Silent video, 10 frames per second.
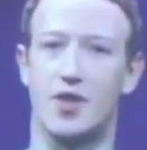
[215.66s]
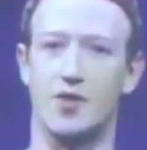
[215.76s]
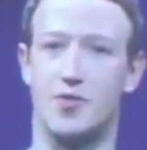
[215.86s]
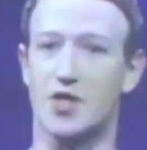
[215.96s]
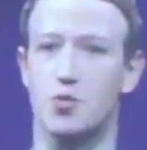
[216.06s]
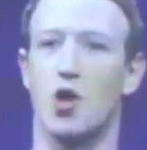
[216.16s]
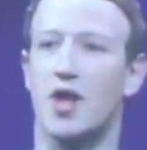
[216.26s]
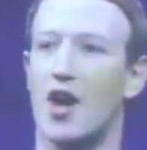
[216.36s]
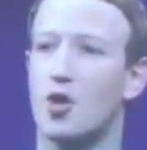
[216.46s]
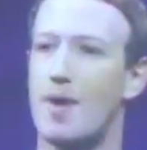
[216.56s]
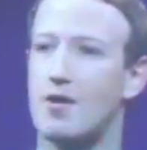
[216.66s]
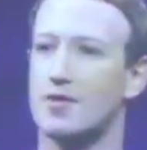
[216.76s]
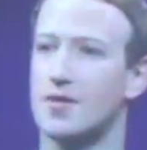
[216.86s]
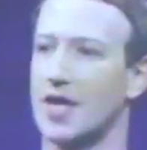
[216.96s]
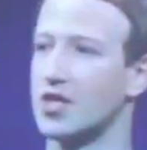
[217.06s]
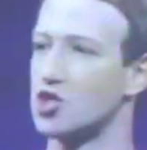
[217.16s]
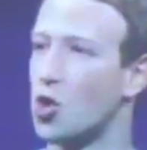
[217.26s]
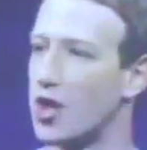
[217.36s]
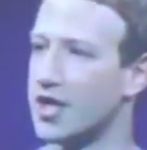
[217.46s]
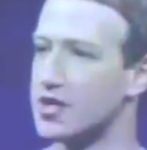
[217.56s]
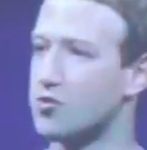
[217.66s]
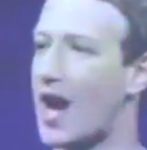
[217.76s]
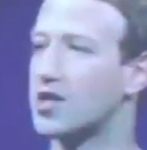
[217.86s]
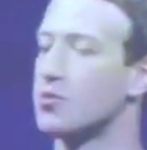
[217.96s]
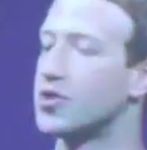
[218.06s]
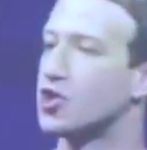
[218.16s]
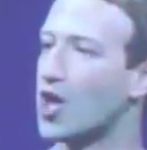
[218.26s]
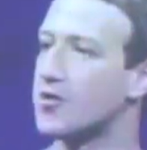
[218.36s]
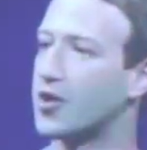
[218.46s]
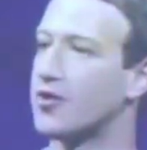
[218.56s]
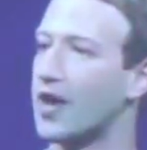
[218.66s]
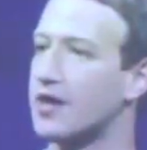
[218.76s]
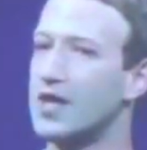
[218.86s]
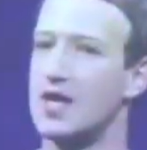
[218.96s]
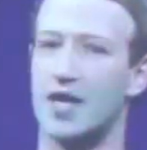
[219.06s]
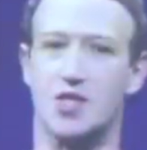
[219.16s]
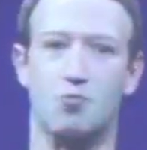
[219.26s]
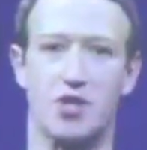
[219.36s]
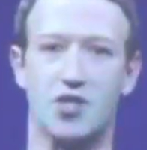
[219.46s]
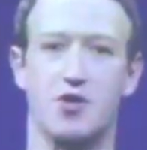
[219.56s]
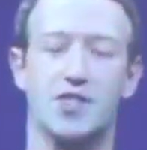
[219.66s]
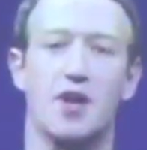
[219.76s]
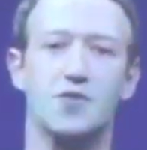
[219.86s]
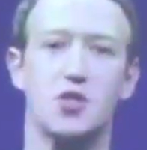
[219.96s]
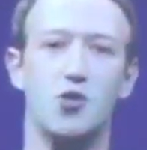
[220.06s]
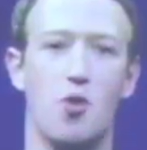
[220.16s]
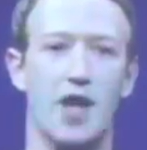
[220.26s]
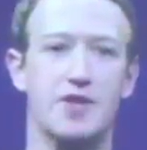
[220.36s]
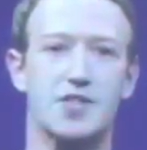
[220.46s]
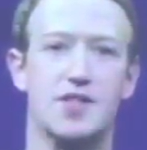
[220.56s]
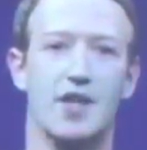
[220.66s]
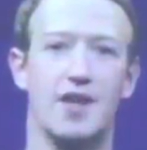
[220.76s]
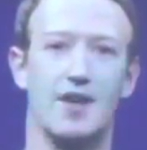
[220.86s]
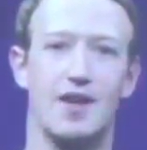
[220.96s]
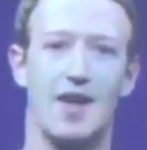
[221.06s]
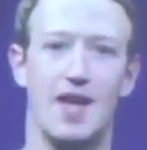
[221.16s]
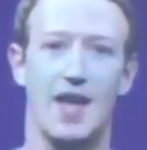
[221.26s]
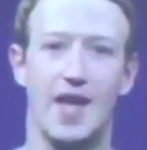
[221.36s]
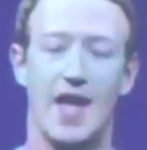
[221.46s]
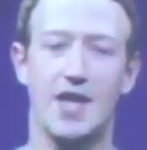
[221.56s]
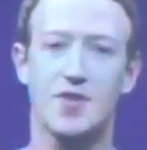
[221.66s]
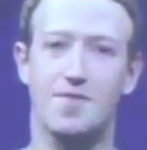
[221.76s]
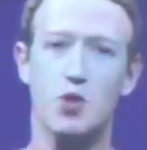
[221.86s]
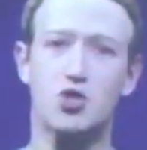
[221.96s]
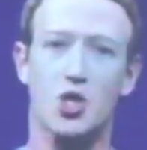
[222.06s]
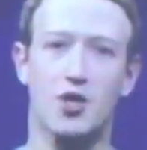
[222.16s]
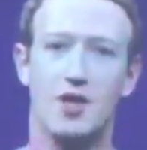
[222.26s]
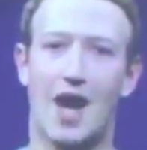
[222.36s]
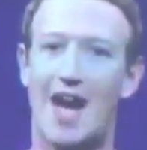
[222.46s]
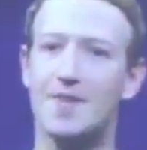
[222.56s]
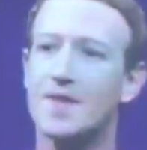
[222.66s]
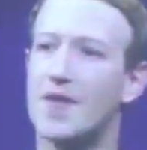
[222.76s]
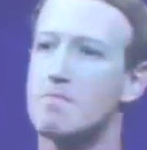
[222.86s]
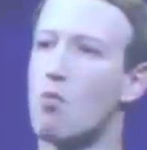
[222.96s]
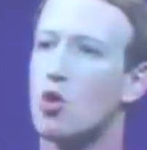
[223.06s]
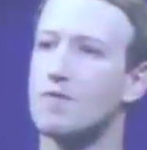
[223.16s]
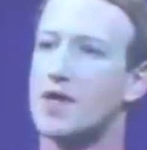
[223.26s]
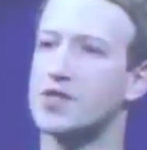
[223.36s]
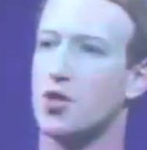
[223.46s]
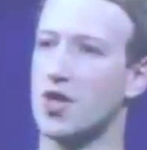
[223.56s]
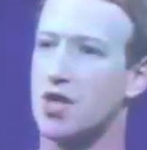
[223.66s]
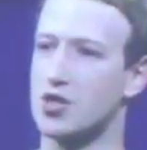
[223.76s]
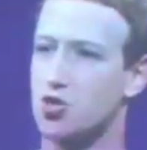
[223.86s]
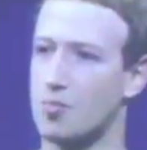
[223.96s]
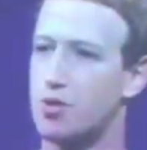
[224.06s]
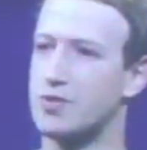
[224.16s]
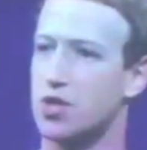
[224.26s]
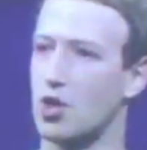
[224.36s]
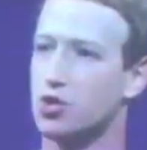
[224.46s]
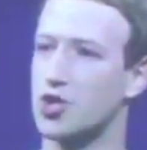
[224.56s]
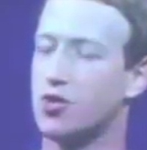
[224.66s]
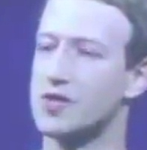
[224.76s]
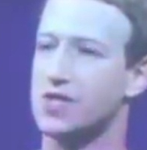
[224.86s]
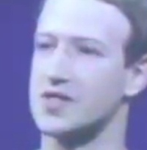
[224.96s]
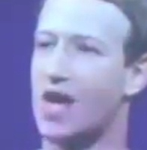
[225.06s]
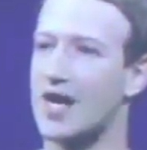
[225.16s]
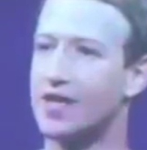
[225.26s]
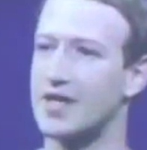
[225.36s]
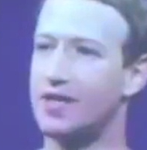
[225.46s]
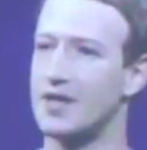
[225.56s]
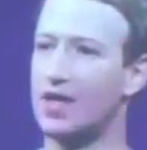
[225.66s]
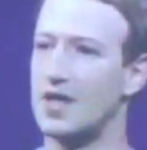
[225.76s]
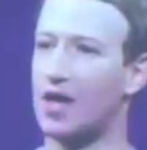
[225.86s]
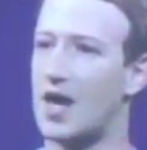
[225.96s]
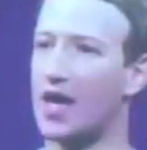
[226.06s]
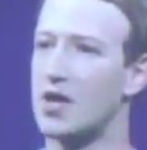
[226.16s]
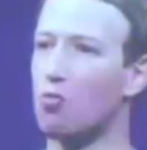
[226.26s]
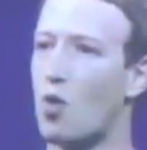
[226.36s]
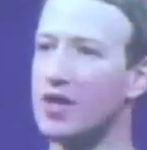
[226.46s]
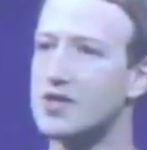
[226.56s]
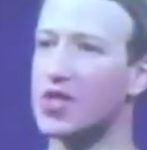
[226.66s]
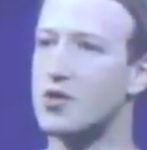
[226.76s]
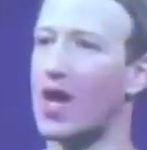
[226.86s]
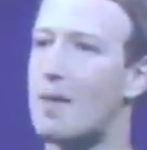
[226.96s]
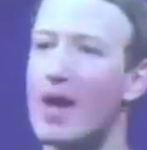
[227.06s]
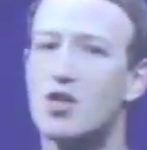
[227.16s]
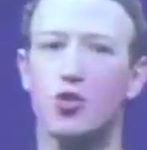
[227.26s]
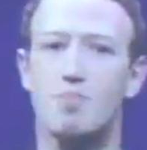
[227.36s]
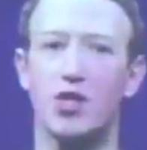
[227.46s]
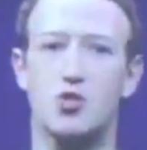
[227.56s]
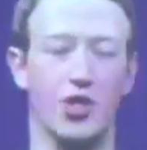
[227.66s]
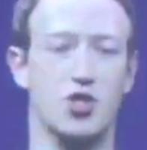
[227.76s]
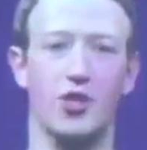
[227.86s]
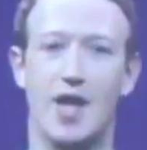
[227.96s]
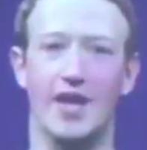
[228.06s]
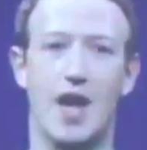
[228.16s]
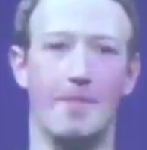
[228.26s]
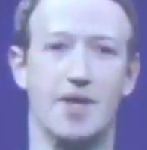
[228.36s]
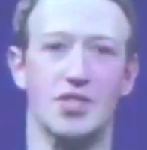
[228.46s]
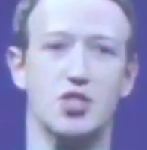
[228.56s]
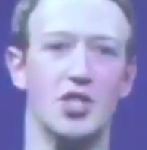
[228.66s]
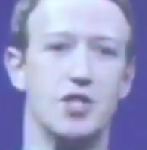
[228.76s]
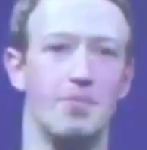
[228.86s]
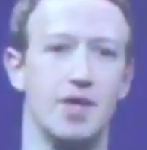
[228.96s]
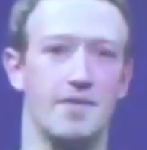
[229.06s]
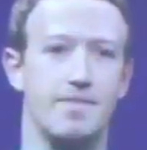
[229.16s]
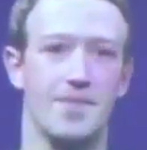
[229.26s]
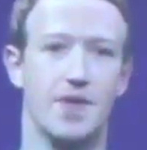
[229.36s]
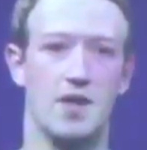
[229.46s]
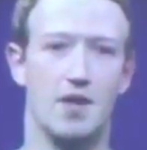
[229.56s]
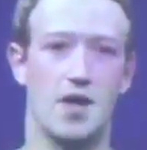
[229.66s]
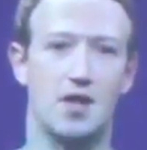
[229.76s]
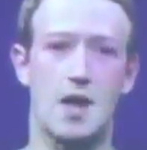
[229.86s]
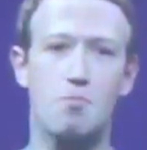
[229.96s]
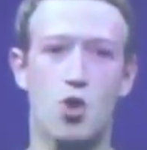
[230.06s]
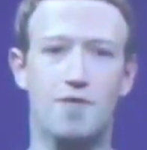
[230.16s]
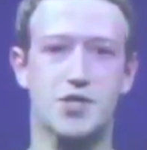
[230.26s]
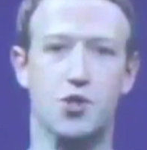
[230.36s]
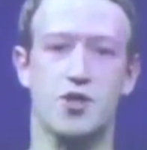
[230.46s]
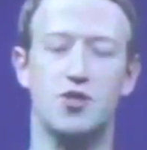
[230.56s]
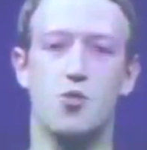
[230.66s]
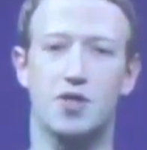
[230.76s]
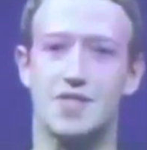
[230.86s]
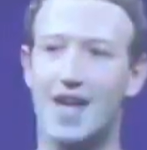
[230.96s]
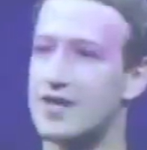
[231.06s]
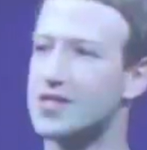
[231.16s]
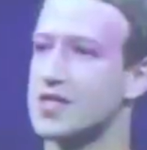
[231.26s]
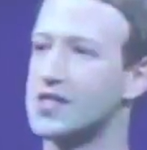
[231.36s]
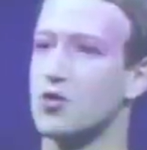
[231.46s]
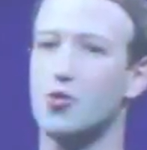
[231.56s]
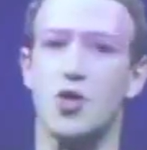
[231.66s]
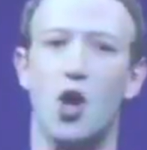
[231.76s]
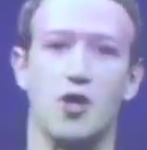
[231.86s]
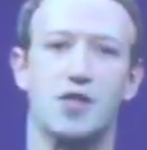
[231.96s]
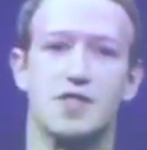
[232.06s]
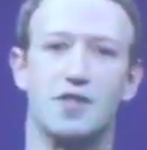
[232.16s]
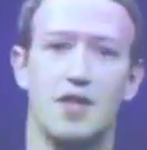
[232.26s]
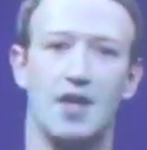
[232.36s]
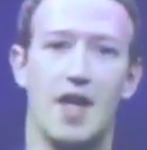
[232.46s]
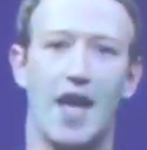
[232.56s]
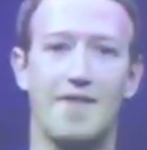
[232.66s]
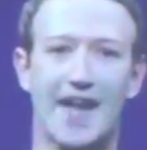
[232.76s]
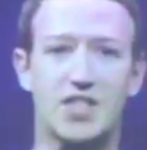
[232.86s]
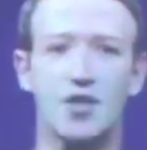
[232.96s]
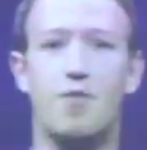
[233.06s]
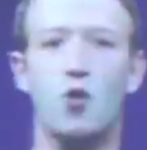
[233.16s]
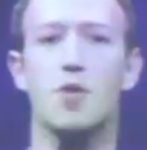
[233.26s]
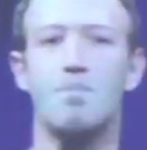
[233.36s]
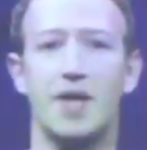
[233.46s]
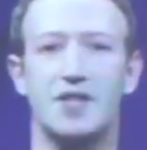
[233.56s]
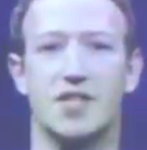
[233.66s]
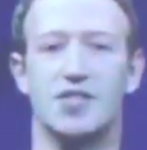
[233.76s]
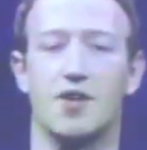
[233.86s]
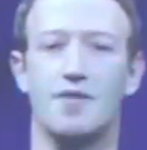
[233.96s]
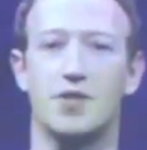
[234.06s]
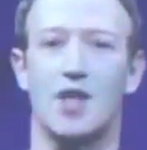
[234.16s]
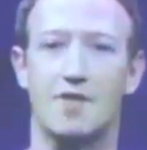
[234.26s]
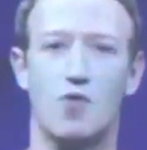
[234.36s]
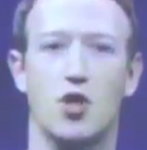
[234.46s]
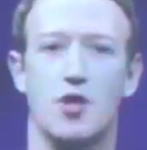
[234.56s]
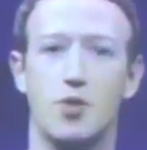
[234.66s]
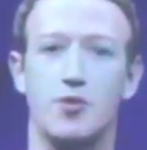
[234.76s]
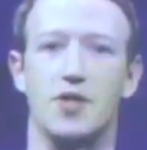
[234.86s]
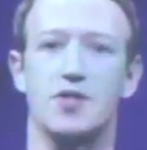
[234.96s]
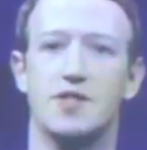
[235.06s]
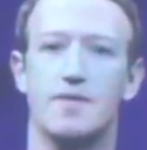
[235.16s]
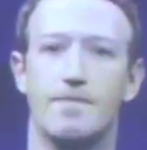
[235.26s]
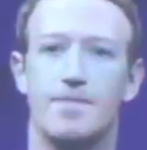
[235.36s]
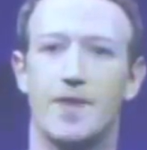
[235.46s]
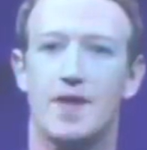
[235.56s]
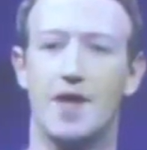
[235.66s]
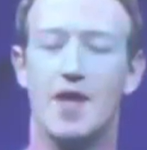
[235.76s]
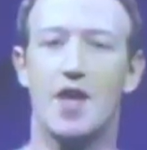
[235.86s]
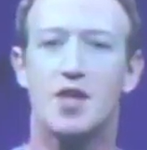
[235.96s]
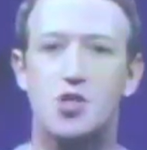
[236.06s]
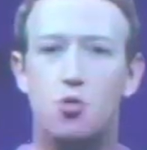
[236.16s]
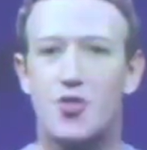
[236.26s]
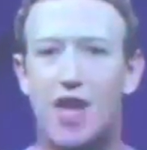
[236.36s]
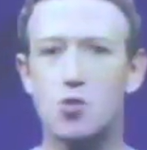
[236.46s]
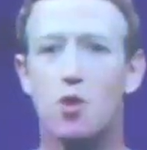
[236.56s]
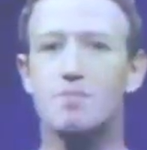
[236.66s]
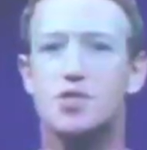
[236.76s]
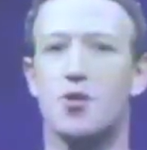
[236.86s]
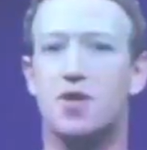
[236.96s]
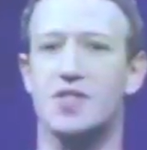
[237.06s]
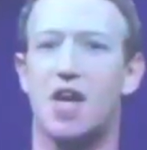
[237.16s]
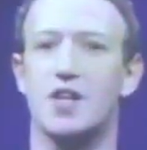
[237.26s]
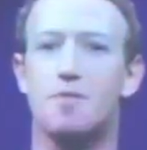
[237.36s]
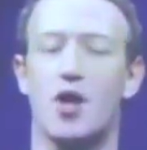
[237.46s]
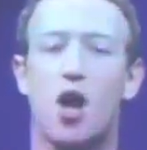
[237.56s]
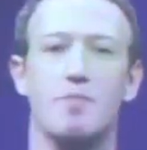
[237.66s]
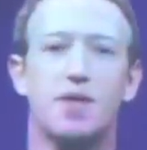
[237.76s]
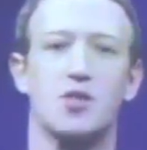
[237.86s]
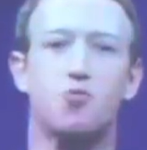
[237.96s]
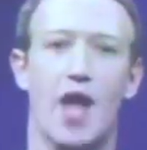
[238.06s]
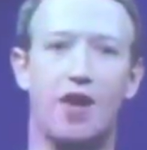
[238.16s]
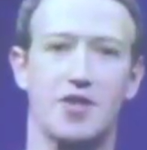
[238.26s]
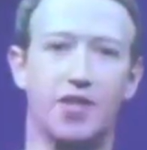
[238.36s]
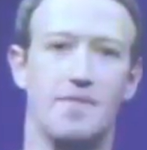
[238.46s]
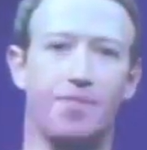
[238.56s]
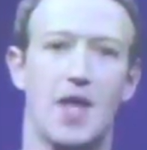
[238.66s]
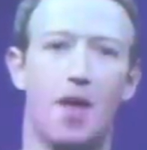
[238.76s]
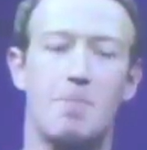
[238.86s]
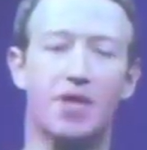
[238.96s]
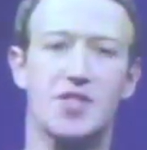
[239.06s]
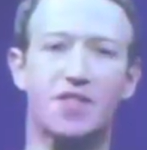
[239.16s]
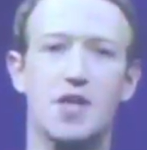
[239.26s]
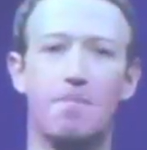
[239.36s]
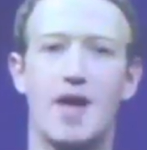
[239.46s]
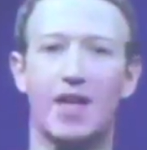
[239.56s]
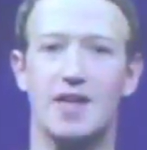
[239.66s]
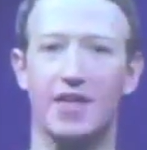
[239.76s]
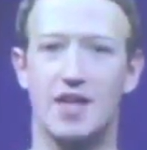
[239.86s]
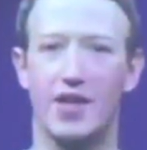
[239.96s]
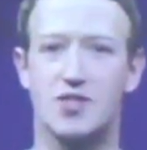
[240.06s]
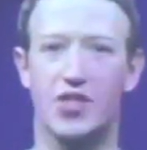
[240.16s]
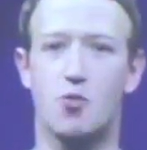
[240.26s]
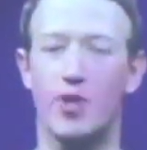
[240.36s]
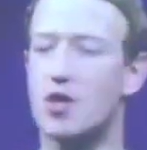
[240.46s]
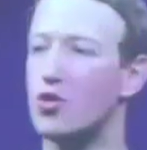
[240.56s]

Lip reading: the things we all care about, like enjoying and interacting with each other and expressing ourselves in new ways. In the future, I think that more of us are going to contribute to culture and society in ways that are not measured by traditional economics and GDP. A lot more of us are going to do what today is considered the arts. And that's going to form the basis of a lot of our communities. So that's why I'm so excited about augmented reality. Because it's going to make it so that we